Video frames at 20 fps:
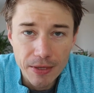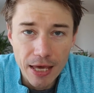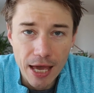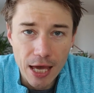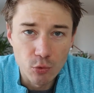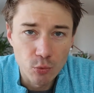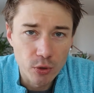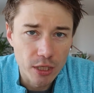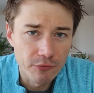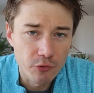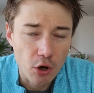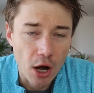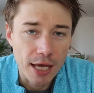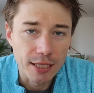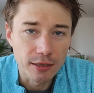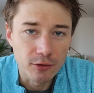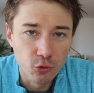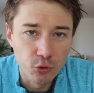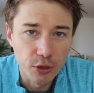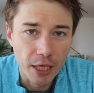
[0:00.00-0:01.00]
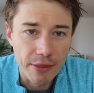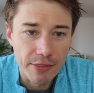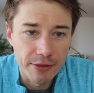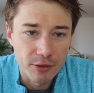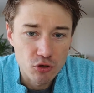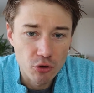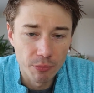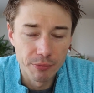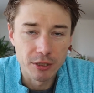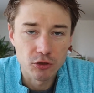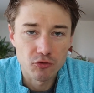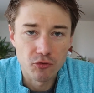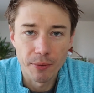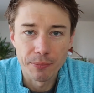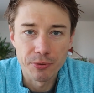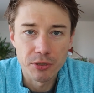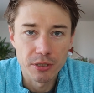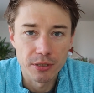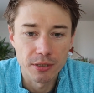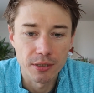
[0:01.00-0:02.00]
And whenever I look at the job
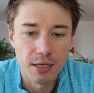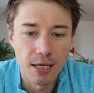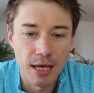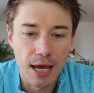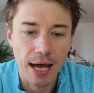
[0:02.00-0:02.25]
description,